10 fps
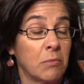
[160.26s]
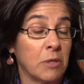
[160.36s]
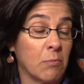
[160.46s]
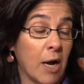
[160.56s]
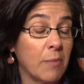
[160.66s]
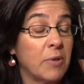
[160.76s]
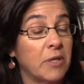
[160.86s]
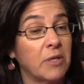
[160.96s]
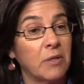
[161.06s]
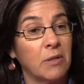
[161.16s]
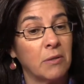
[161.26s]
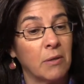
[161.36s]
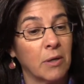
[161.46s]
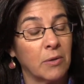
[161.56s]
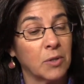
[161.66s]
in my opinion,
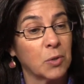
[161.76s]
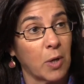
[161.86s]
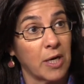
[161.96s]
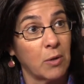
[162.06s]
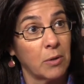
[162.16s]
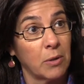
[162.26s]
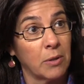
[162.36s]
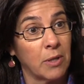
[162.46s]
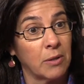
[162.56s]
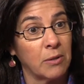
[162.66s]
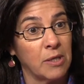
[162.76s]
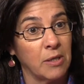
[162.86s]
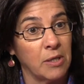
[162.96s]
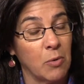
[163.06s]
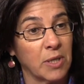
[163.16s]
uh, the strike that
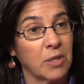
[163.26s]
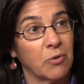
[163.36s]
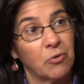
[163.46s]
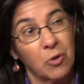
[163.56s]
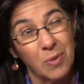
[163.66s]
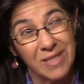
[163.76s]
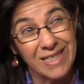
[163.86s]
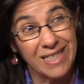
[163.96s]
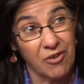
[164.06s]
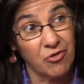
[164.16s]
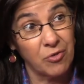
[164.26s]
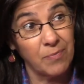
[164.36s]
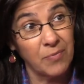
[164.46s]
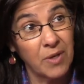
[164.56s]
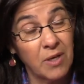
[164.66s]
the U.S. undertook was
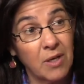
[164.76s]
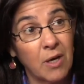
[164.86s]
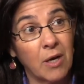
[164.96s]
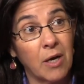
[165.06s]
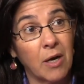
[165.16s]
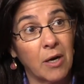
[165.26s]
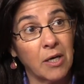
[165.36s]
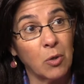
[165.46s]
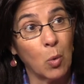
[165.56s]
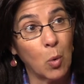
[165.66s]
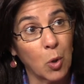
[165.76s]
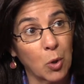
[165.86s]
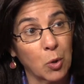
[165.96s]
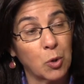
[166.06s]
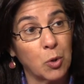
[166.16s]
essential mm-hmm. uh, in
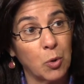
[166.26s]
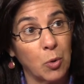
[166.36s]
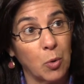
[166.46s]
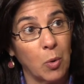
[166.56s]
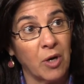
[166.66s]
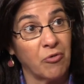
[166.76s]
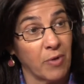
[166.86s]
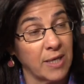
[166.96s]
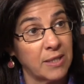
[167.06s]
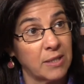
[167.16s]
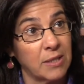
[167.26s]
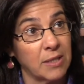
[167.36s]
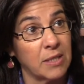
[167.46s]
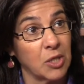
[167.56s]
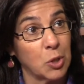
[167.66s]
order to address
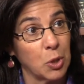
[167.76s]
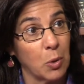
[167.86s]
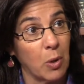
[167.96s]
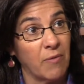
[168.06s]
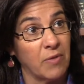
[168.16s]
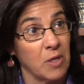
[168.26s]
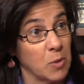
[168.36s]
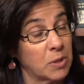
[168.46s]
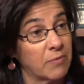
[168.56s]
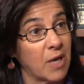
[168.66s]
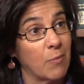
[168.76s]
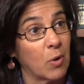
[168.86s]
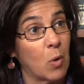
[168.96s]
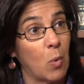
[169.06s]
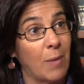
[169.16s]
this issue of the use of
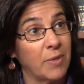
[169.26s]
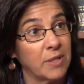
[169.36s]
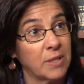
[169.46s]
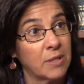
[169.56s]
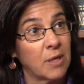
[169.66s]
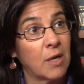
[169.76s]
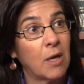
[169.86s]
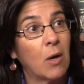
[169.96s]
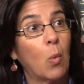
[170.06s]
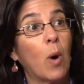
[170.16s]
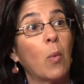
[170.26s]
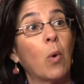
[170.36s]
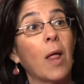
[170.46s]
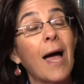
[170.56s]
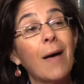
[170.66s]
chemical weapons. What
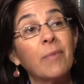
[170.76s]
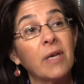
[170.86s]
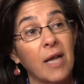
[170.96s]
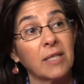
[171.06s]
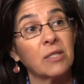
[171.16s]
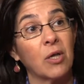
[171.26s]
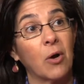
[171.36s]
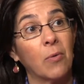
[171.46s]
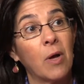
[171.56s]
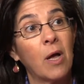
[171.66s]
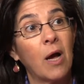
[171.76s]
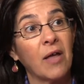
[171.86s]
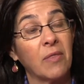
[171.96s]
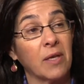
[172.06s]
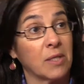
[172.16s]
will happen next, though,
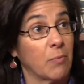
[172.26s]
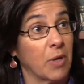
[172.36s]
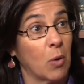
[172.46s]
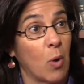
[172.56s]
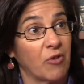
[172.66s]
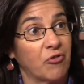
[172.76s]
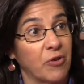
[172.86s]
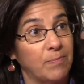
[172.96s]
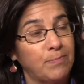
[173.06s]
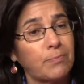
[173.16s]
I think is a big question.